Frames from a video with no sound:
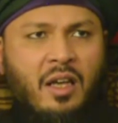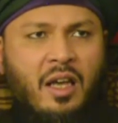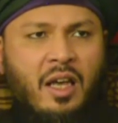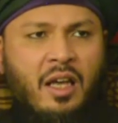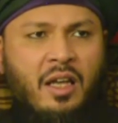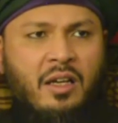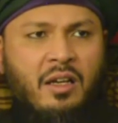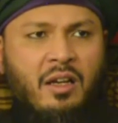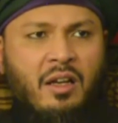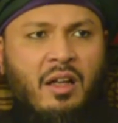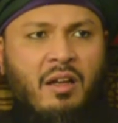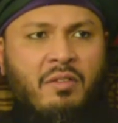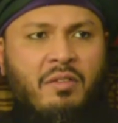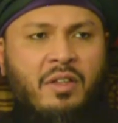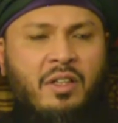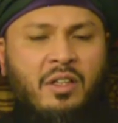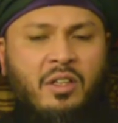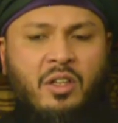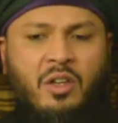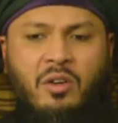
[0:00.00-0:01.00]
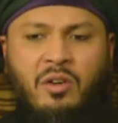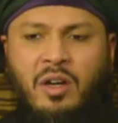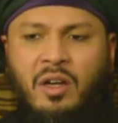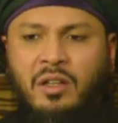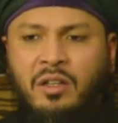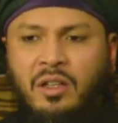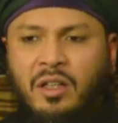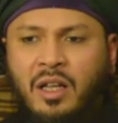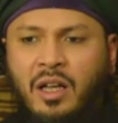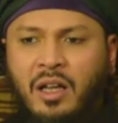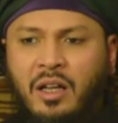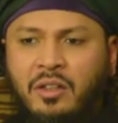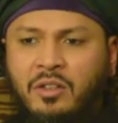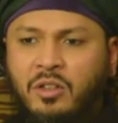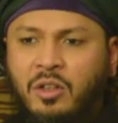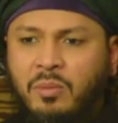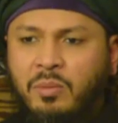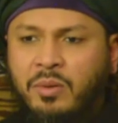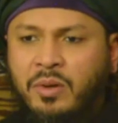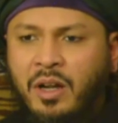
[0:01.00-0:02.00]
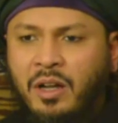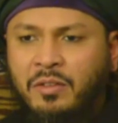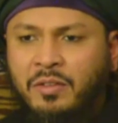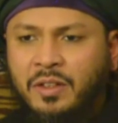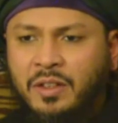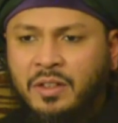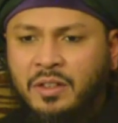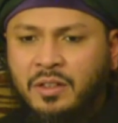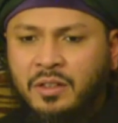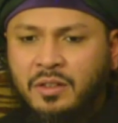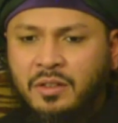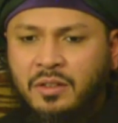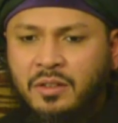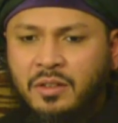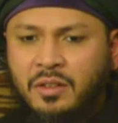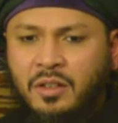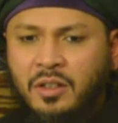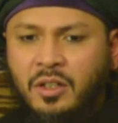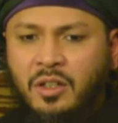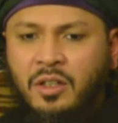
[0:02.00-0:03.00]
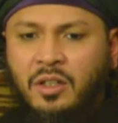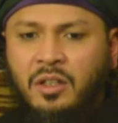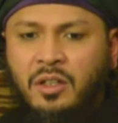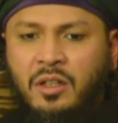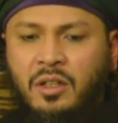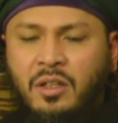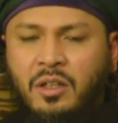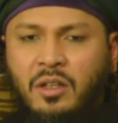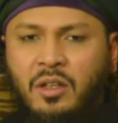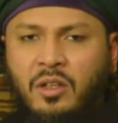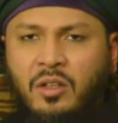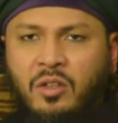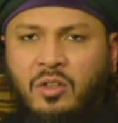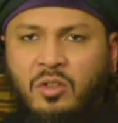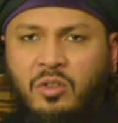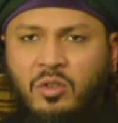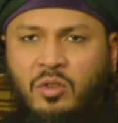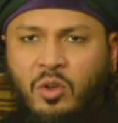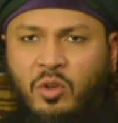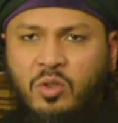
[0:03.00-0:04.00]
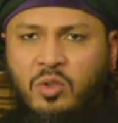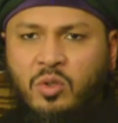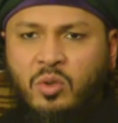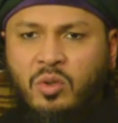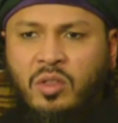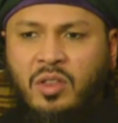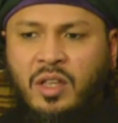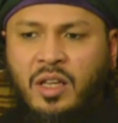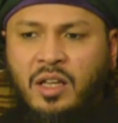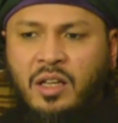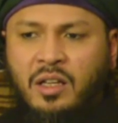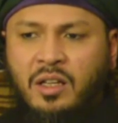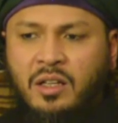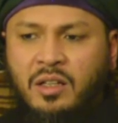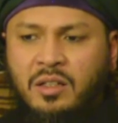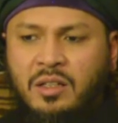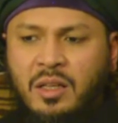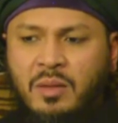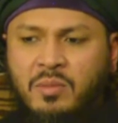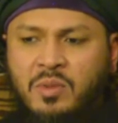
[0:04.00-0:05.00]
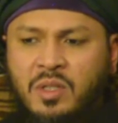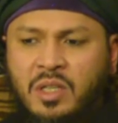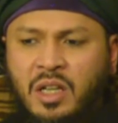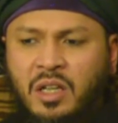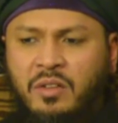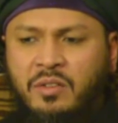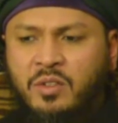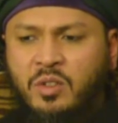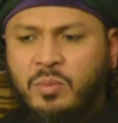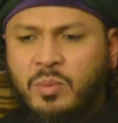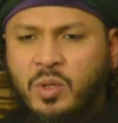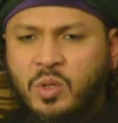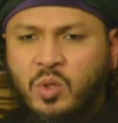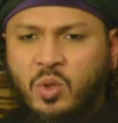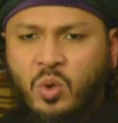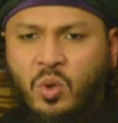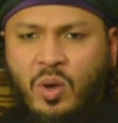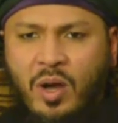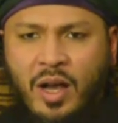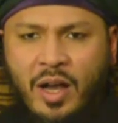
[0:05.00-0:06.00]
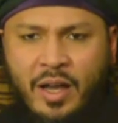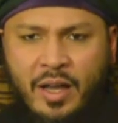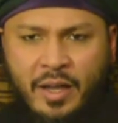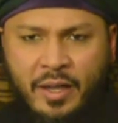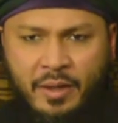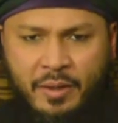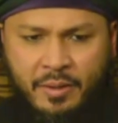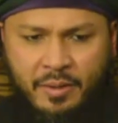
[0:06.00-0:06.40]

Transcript: and loving your Allah and your Prophet. Those who think themselves to be so high,